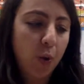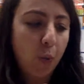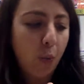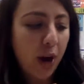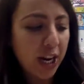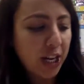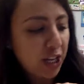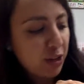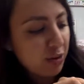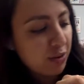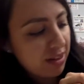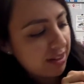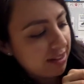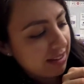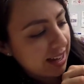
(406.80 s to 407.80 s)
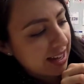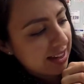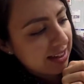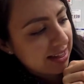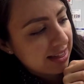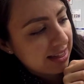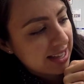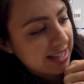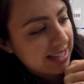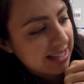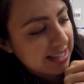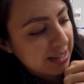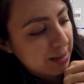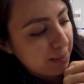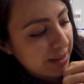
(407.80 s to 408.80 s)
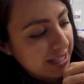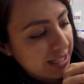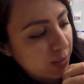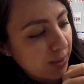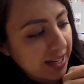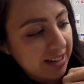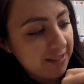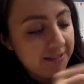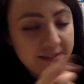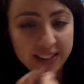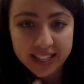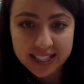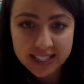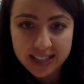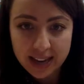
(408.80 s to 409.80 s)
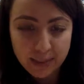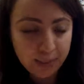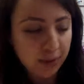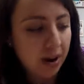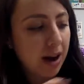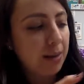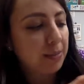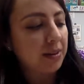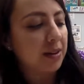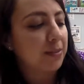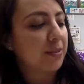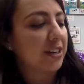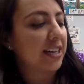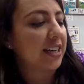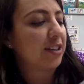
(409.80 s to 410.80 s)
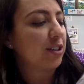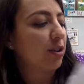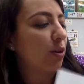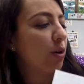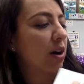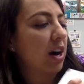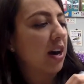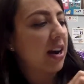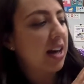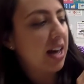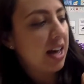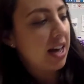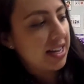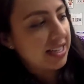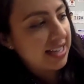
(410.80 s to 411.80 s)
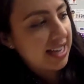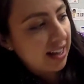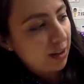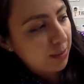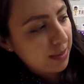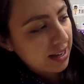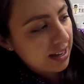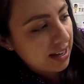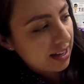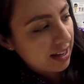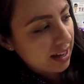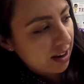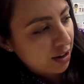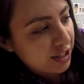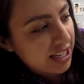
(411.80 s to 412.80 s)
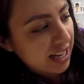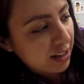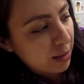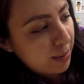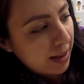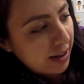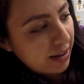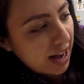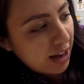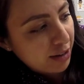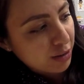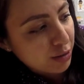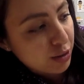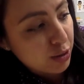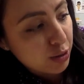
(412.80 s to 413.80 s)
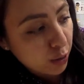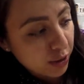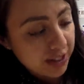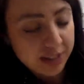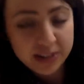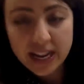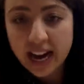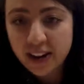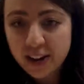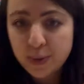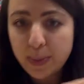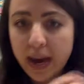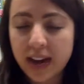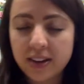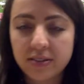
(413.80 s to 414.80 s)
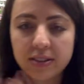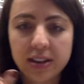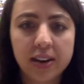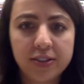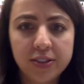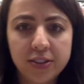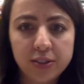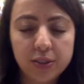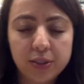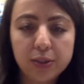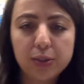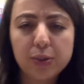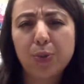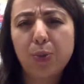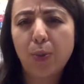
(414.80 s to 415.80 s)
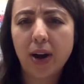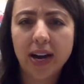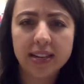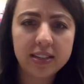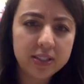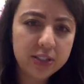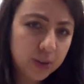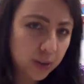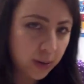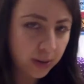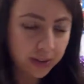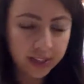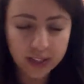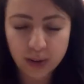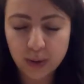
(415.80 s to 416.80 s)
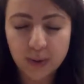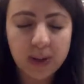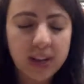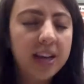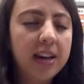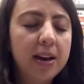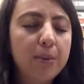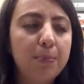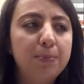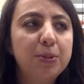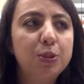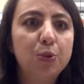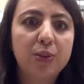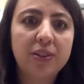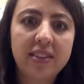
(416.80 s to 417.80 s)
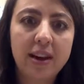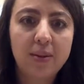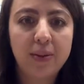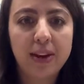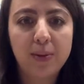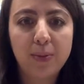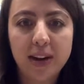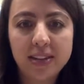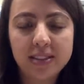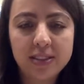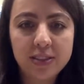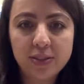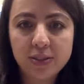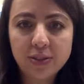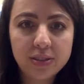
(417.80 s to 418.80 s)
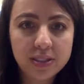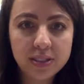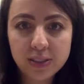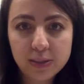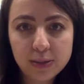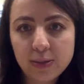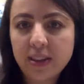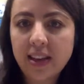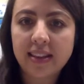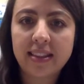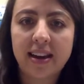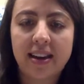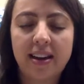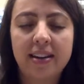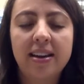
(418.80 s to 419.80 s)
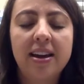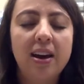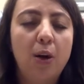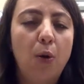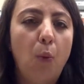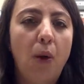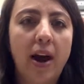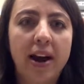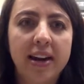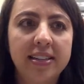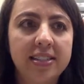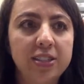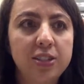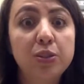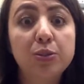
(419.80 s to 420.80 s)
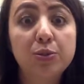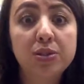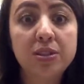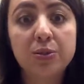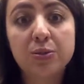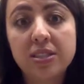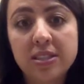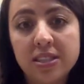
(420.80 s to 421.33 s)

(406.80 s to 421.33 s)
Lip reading: Why do you think this is the best way to fix that problem, right? Or tell about how you sorted, how you patterned, how you glued. Why did you, sort that way? Why did you use the glue like that? Why did you use those